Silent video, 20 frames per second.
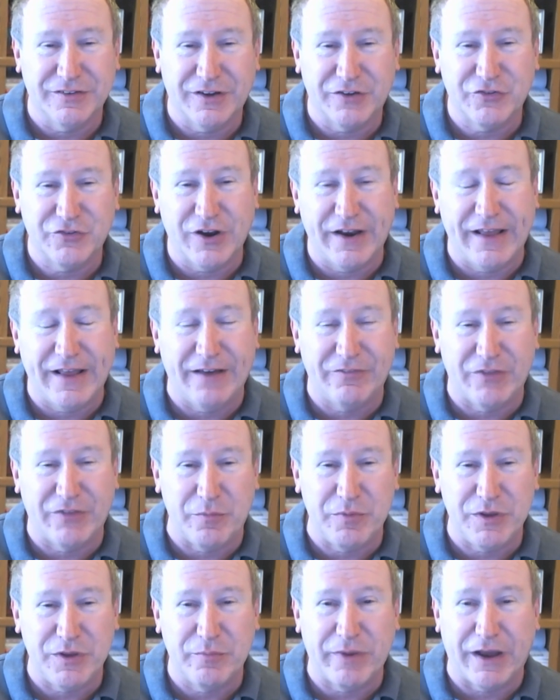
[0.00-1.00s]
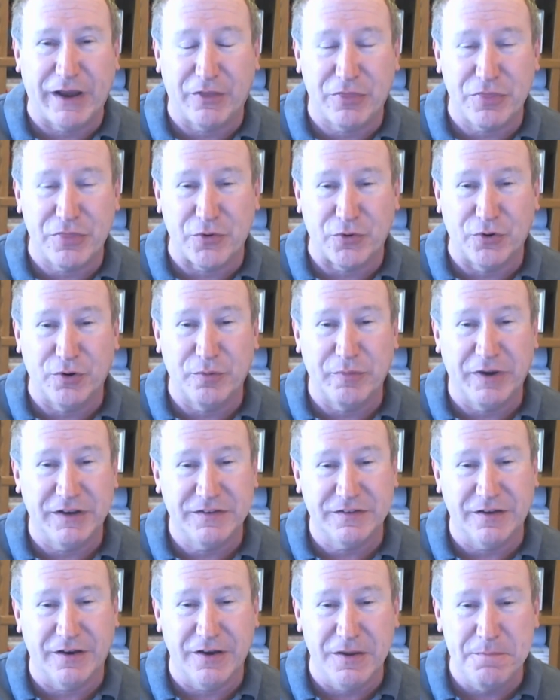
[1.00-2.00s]
I try to have that be about a third of
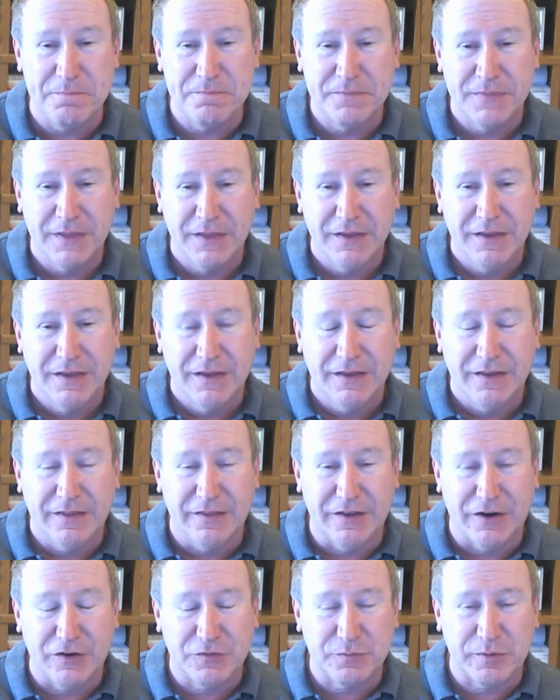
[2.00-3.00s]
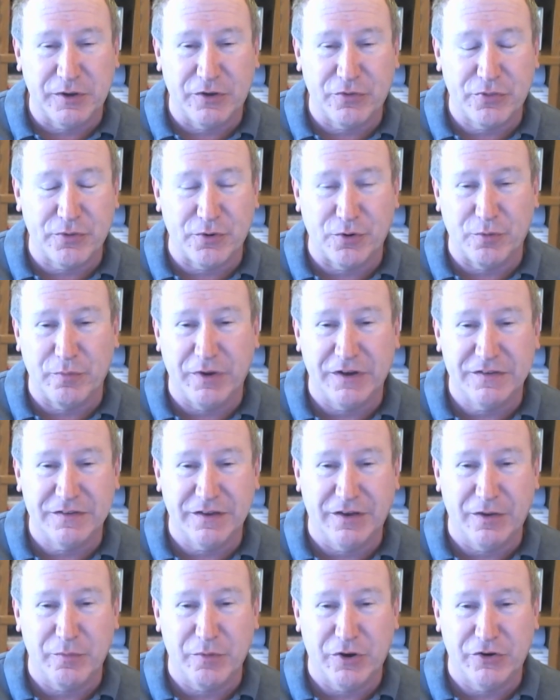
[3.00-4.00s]
my time, and then I spend a third of my
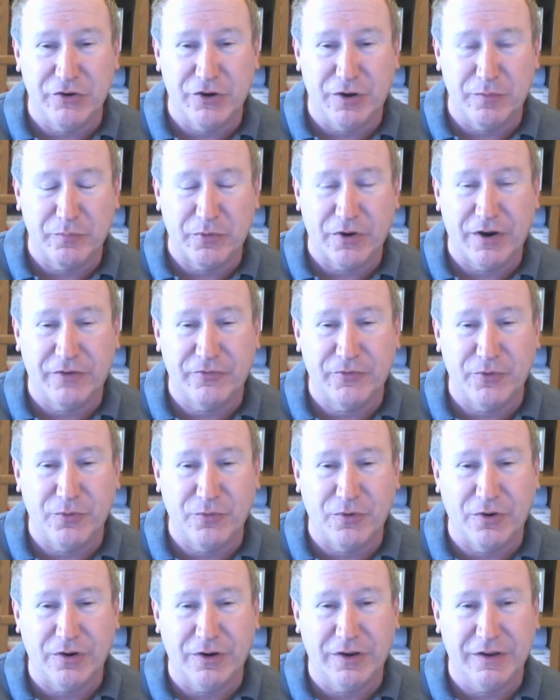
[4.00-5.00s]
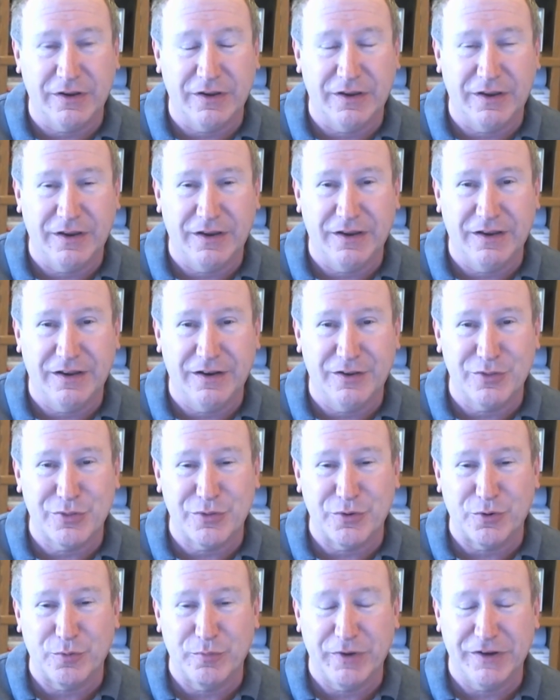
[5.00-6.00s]
time on nonprofit work, and a
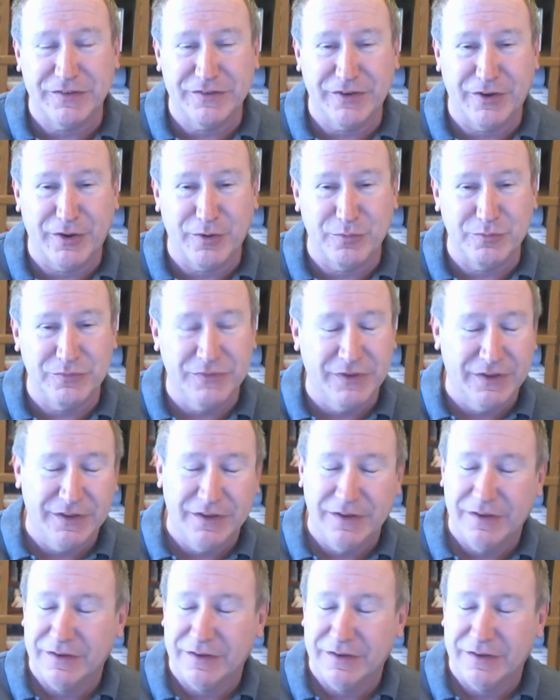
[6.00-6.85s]
third of my time